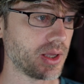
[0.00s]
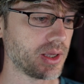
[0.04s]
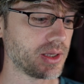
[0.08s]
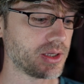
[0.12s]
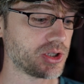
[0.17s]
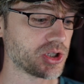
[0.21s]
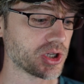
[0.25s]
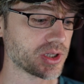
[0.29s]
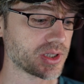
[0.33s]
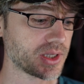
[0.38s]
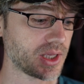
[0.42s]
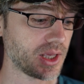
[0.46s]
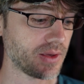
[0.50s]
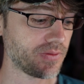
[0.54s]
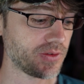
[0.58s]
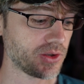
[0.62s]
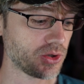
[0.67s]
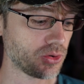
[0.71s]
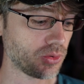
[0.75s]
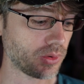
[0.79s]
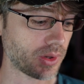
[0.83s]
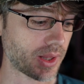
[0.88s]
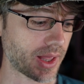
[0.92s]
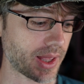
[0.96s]
just give
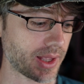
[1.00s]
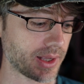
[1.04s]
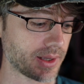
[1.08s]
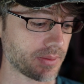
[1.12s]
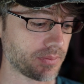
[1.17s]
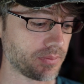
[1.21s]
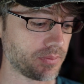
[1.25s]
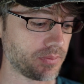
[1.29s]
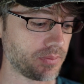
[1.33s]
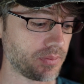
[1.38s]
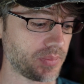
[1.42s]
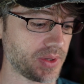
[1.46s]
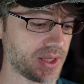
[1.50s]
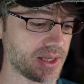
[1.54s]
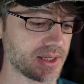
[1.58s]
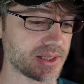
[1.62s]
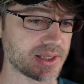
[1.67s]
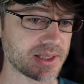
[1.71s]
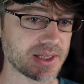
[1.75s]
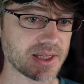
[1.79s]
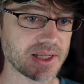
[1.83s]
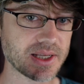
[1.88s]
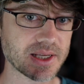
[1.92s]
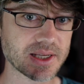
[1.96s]
you like B,
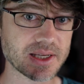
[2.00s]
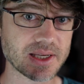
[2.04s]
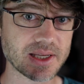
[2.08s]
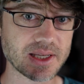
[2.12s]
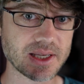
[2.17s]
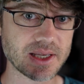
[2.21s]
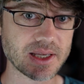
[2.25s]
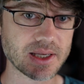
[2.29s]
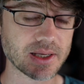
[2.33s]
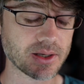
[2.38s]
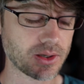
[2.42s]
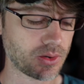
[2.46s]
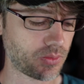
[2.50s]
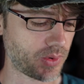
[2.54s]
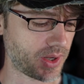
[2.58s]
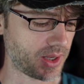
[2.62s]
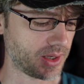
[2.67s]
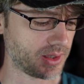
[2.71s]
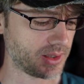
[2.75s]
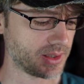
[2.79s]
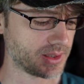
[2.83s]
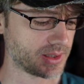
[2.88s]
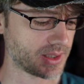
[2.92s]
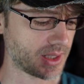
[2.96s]
C, and
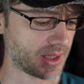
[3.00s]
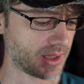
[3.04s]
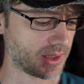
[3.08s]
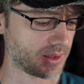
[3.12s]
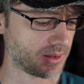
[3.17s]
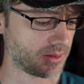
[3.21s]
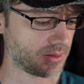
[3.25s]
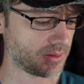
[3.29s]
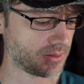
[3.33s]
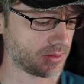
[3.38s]
wait, is that